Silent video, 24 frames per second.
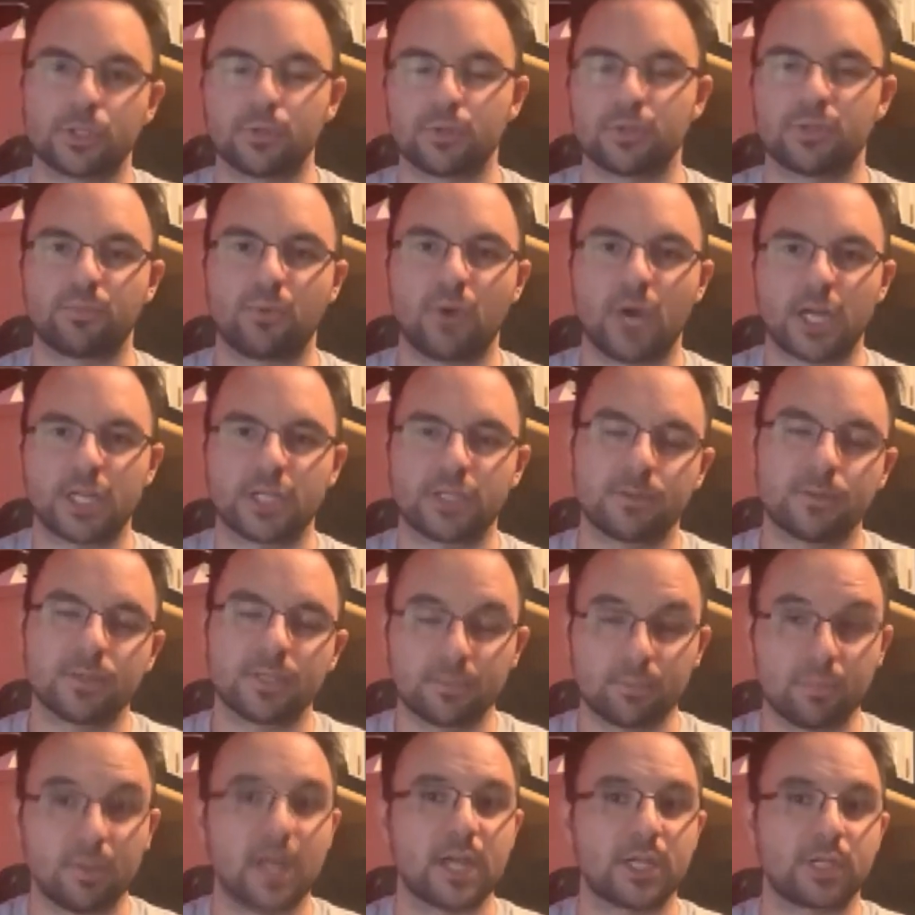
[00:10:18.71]
so
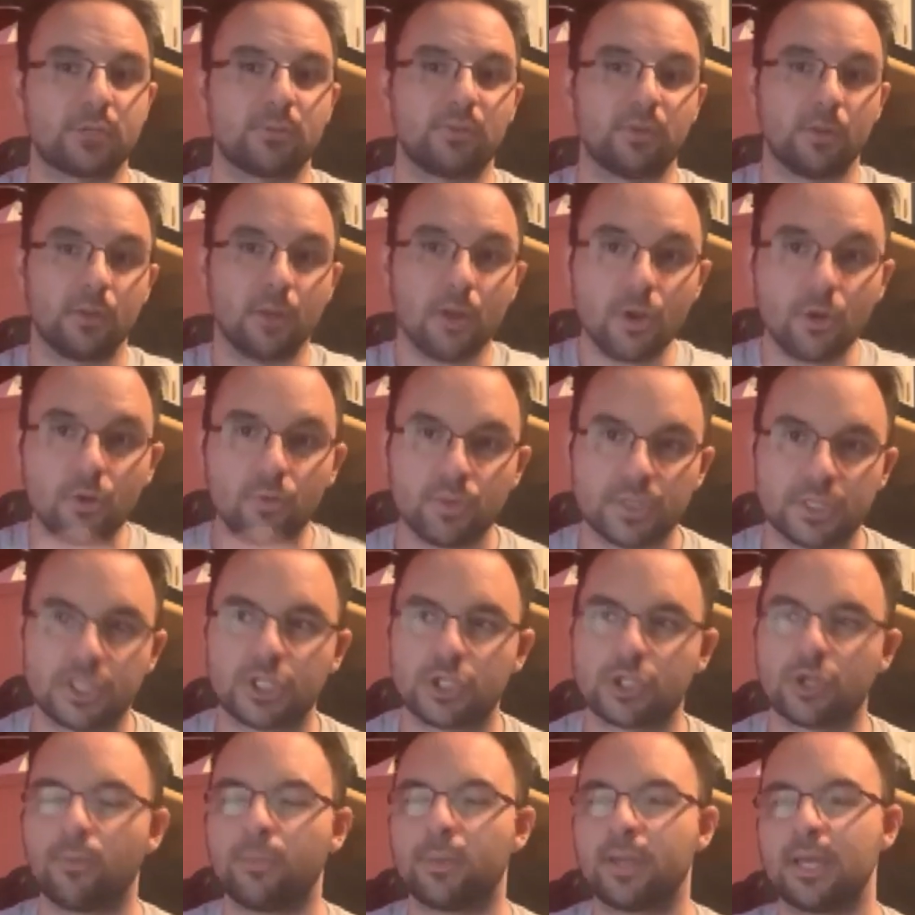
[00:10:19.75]
splashable with
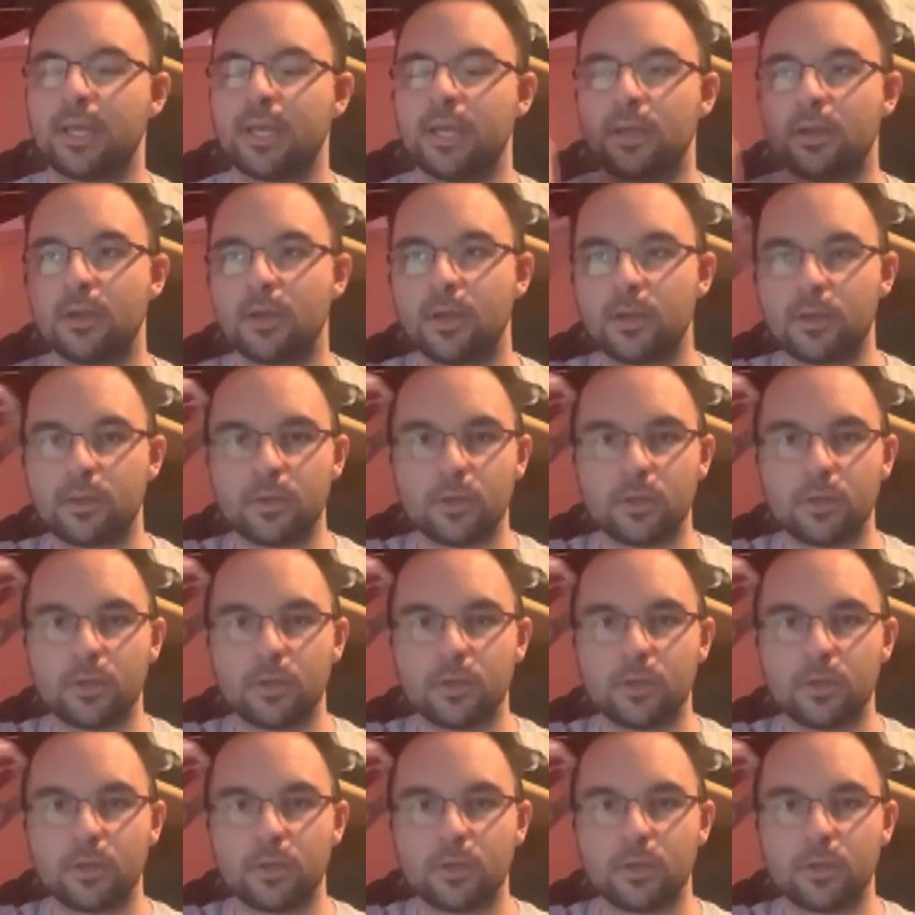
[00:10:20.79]
so many,